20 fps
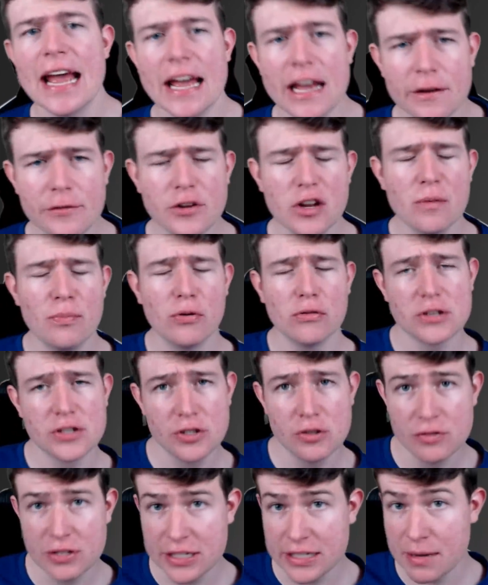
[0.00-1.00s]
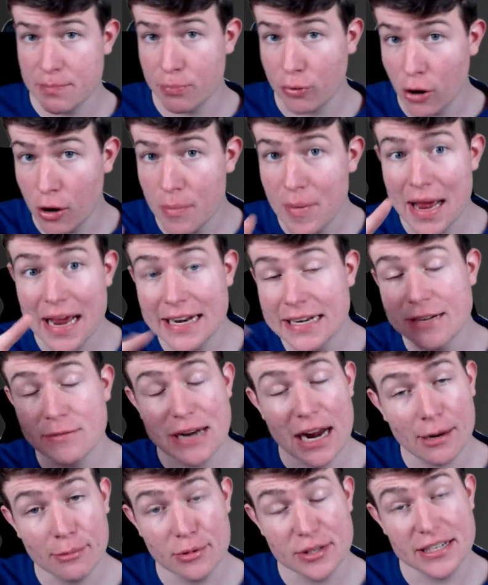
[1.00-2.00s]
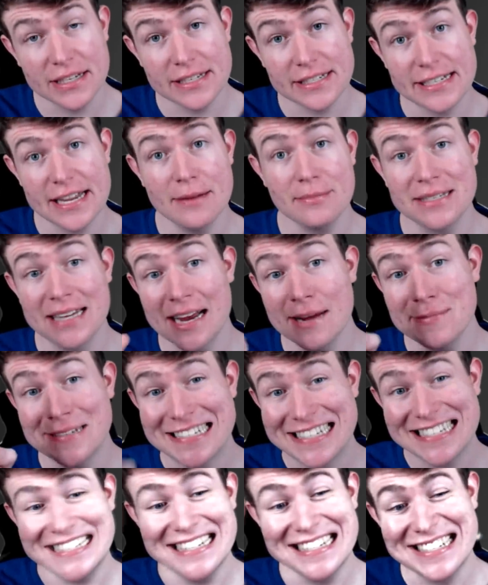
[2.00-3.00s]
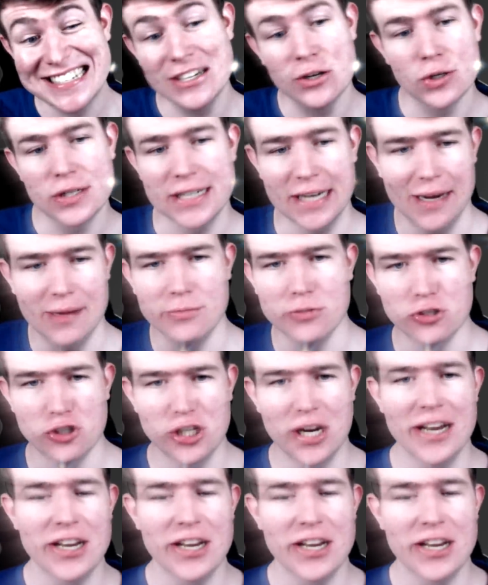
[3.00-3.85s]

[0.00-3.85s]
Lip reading: if your opponent is using the Bomber and the Dark Prince at the same time, this is your time to shine.